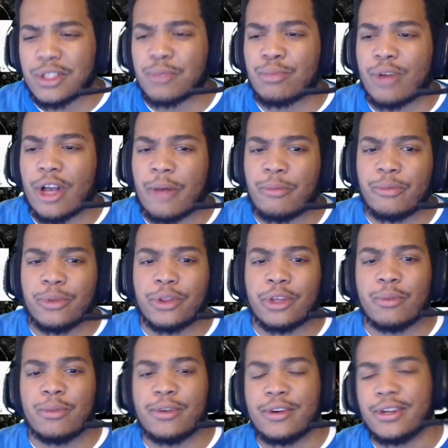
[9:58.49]
problem with the
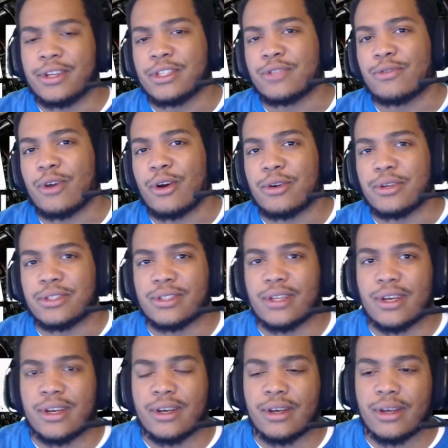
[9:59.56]
community as far as
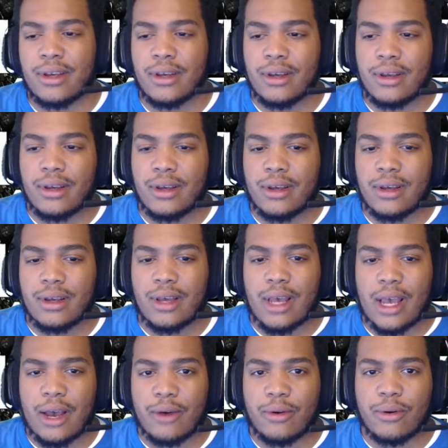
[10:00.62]

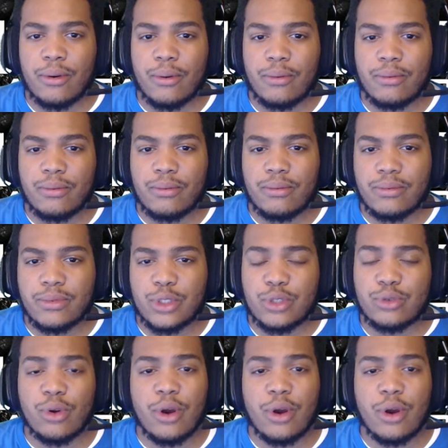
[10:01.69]
how strong